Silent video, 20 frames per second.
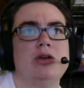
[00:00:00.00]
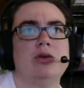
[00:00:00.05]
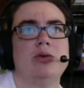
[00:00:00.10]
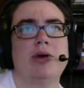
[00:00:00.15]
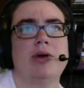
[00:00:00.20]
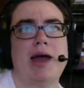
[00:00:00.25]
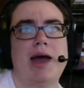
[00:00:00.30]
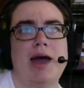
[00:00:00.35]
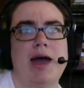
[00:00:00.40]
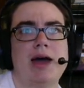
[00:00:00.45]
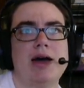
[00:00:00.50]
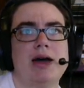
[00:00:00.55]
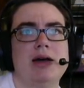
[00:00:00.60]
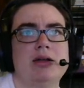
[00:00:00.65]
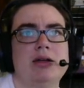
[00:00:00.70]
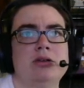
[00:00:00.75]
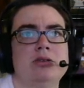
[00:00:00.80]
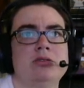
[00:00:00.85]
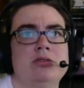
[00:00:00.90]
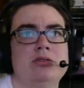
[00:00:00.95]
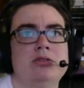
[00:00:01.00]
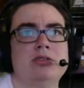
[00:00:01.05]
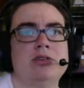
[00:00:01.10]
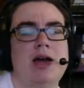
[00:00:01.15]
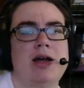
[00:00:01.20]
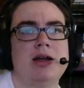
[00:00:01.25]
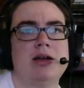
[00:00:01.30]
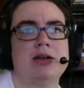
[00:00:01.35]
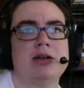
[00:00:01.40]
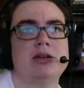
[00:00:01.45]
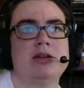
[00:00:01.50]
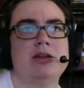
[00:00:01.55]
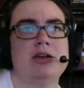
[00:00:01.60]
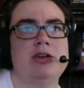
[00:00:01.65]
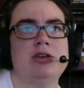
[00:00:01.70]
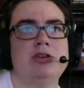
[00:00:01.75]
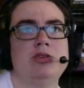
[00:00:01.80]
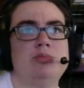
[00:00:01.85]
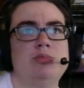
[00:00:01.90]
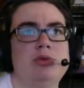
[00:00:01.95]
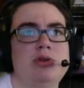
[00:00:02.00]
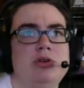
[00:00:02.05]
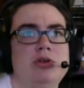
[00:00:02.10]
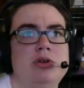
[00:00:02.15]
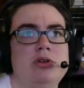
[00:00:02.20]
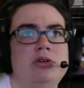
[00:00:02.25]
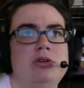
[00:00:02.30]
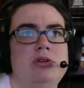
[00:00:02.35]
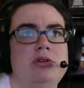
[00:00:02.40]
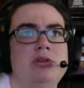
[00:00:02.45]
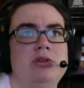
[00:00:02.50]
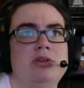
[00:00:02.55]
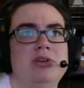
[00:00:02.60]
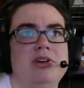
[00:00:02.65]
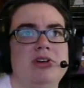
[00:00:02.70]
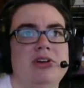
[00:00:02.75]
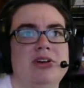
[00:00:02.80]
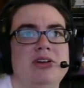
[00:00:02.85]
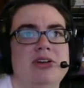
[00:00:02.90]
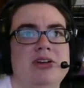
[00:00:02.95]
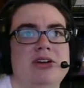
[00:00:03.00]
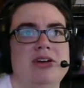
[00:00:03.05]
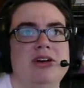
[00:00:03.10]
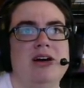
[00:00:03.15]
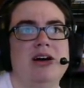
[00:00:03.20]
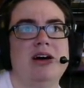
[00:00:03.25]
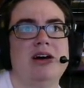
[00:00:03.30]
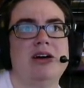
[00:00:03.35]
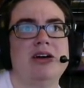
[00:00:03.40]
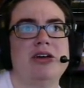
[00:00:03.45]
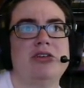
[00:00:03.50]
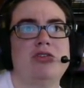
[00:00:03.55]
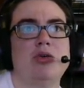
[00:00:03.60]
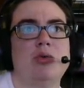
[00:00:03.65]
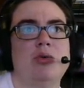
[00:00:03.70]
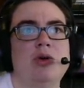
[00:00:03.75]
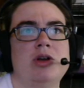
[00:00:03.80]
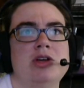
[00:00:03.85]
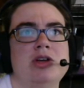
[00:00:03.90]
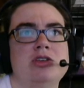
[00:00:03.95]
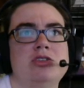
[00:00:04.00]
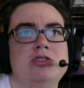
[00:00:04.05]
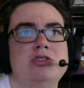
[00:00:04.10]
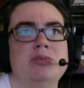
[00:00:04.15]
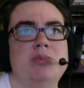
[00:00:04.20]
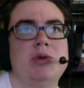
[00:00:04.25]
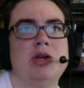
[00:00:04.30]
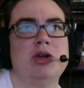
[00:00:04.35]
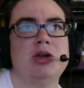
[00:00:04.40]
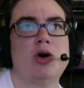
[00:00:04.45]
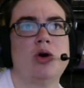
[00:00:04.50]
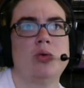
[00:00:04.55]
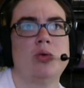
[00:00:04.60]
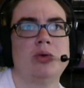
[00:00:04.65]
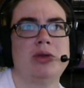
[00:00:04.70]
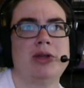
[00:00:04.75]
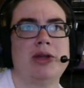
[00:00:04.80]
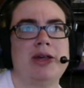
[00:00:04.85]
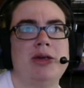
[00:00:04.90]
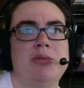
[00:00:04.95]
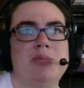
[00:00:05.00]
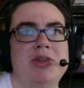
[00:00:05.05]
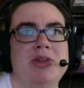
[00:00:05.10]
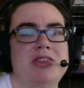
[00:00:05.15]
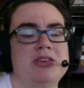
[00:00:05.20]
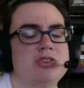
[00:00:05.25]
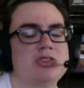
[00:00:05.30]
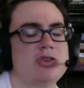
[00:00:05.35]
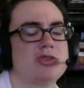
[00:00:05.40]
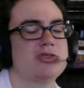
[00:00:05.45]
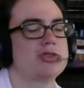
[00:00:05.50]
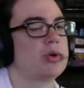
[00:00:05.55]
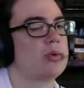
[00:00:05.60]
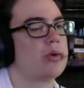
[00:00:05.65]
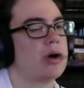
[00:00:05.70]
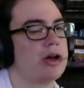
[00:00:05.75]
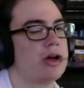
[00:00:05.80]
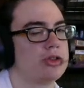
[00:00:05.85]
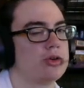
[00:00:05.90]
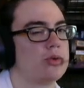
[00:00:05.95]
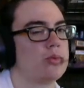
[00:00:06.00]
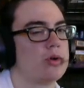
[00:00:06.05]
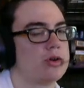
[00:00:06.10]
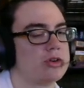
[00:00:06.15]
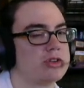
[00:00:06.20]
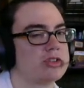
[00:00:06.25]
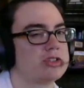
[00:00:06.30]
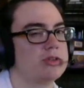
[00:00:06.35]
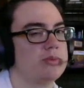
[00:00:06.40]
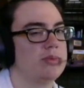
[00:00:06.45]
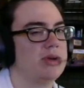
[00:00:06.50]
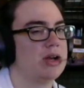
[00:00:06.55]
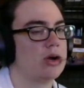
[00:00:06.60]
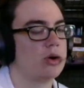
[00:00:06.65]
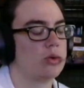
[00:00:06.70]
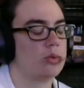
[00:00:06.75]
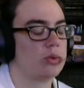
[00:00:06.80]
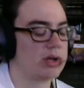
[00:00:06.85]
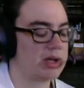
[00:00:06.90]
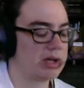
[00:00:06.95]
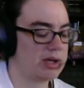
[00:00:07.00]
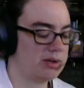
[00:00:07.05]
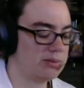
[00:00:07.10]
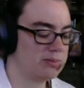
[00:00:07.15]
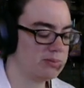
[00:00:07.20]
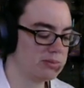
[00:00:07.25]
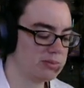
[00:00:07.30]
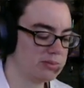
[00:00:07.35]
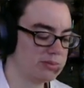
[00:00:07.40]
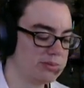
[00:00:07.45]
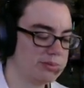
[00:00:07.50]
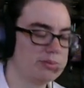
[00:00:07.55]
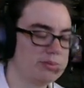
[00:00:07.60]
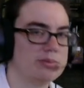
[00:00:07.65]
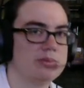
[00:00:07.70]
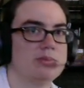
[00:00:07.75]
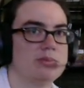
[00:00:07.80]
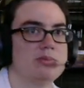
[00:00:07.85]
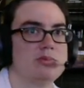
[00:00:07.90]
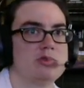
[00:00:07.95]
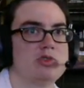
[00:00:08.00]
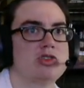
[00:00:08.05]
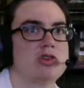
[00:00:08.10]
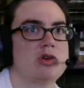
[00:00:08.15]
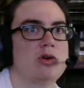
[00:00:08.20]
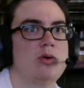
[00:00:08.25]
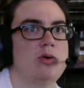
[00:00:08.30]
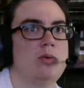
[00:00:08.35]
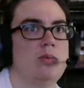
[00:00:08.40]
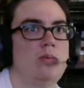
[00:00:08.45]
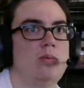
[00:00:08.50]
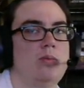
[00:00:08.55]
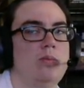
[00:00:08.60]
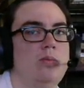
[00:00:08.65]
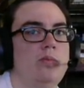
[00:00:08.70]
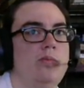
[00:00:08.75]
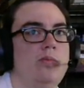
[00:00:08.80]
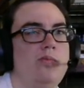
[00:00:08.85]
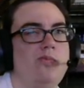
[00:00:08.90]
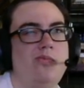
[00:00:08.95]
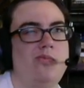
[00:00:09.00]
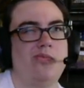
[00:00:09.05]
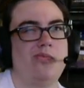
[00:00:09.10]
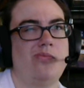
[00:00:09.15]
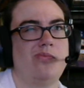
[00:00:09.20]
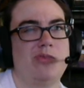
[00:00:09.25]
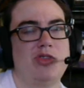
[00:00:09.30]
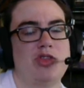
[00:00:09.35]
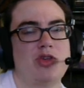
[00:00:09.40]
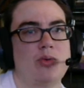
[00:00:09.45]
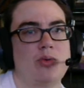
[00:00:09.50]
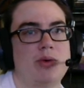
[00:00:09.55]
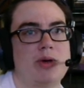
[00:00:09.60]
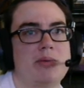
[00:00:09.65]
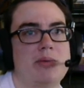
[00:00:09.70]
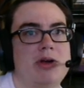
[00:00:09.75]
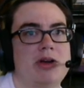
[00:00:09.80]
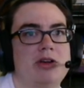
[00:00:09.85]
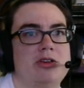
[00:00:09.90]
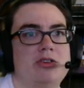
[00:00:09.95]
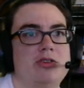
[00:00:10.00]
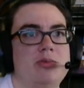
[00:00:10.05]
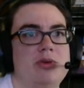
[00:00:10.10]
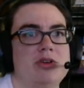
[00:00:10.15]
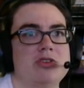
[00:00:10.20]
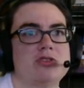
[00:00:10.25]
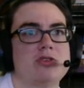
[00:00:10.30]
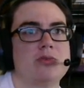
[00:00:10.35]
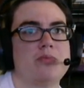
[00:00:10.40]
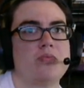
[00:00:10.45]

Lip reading: Can technically do plural if you want it to mean only, but there's also other words to mean only. So don't worry about it too much.